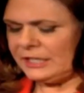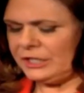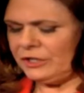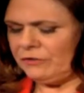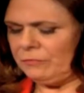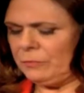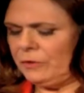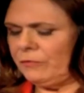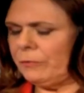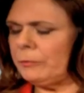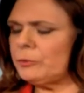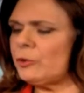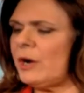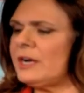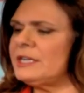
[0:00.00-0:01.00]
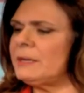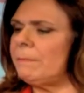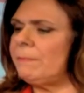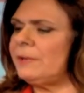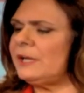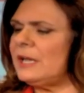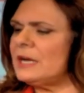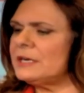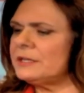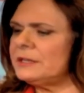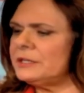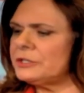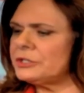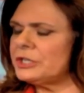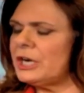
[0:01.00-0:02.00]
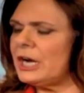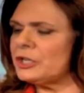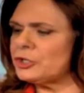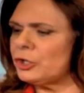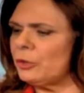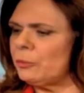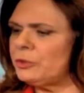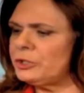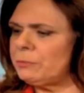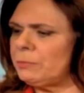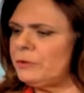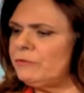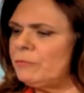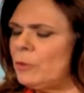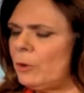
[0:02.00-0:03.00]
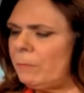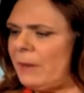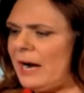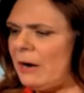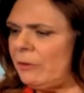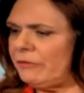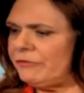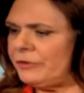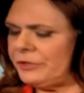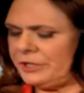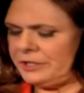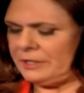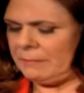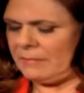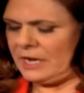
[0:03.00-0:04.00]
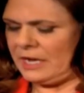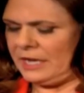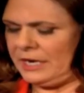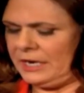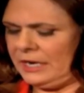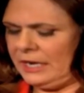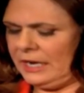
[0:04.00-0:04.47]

you've moved from trying to plug this gusher, which proved more powerful than the mud,